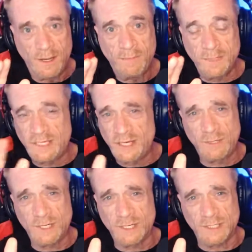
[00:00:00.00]
but
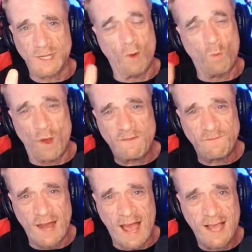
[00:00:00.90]
seriously, a white
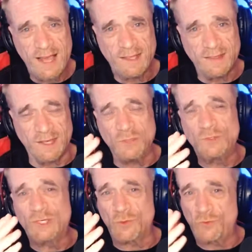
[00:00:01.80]
flag that you
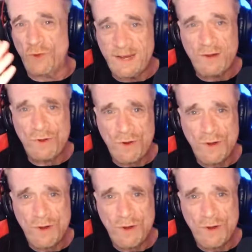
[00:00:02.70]
surrender?